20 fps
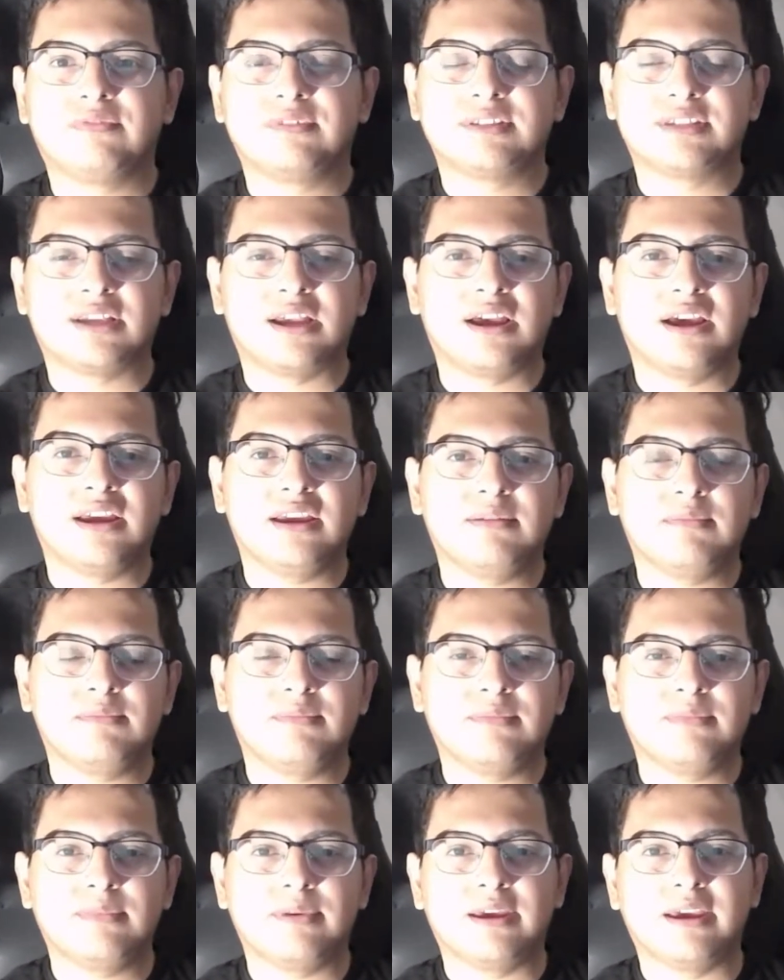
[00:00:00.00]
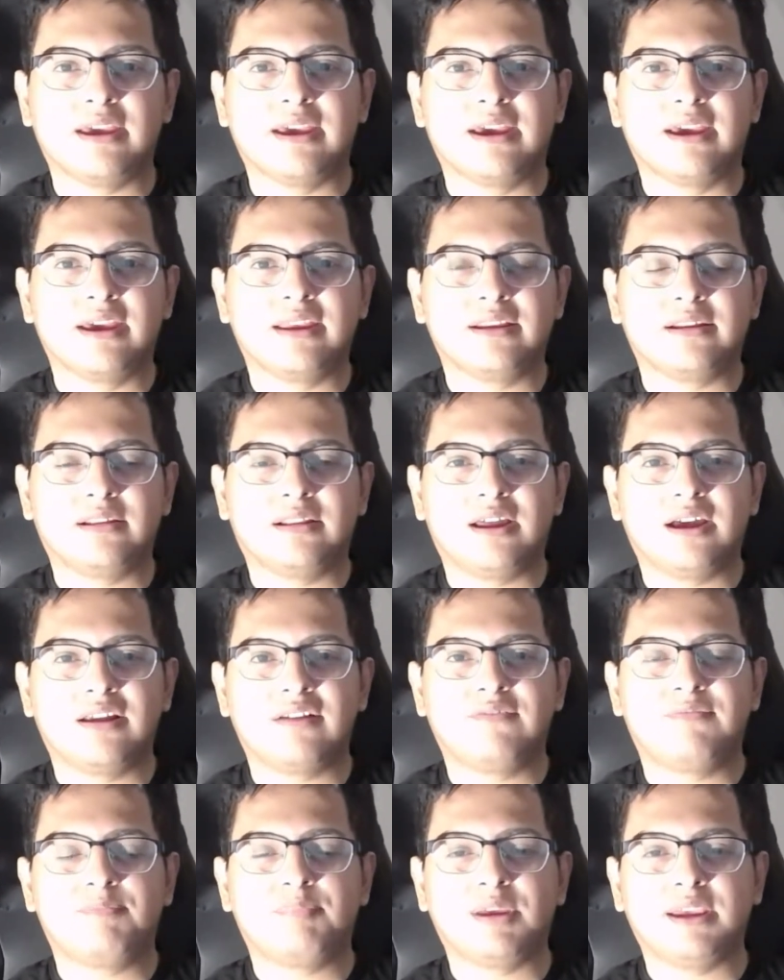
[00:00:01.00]
time and a lot
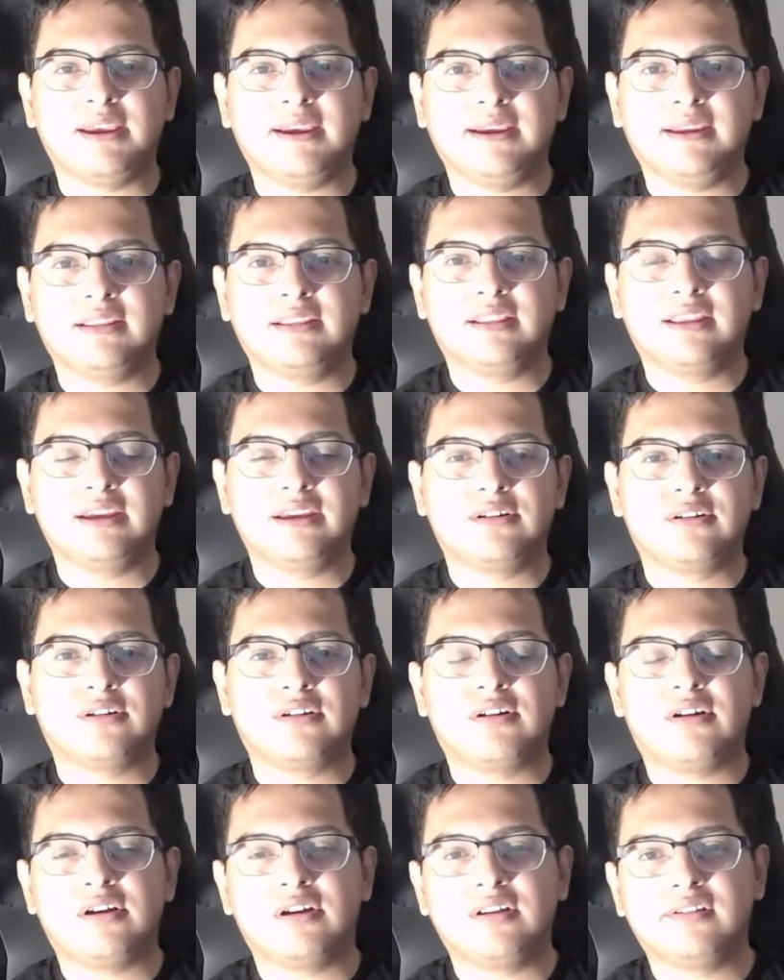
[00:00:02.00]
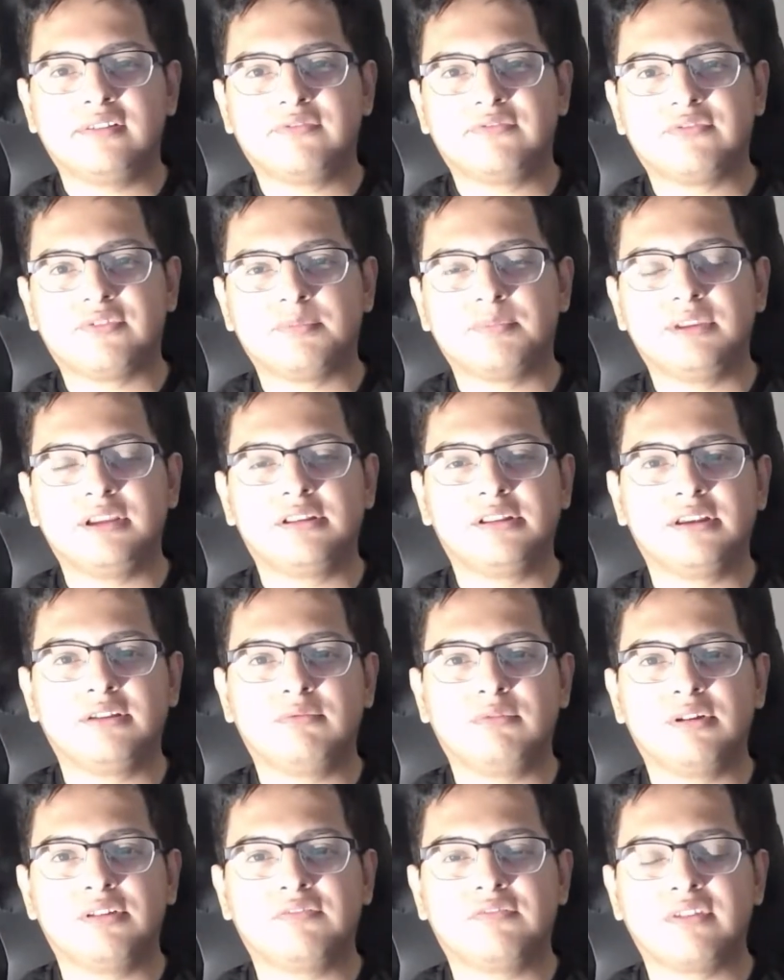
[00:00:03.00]
of pain later on from dealing
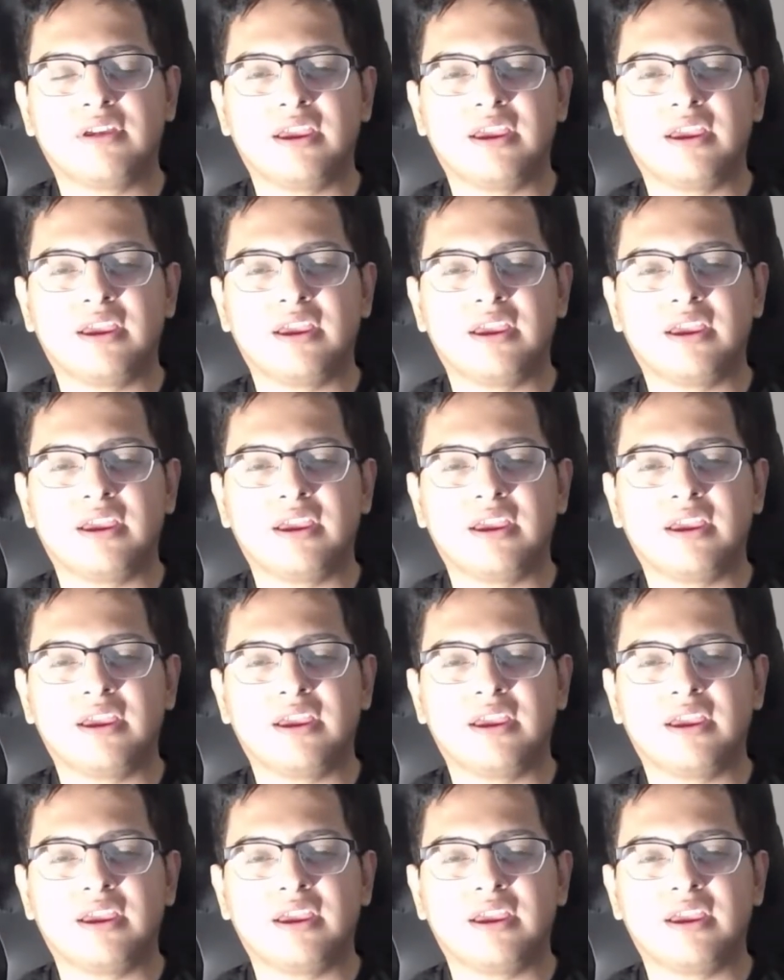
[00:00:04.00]
with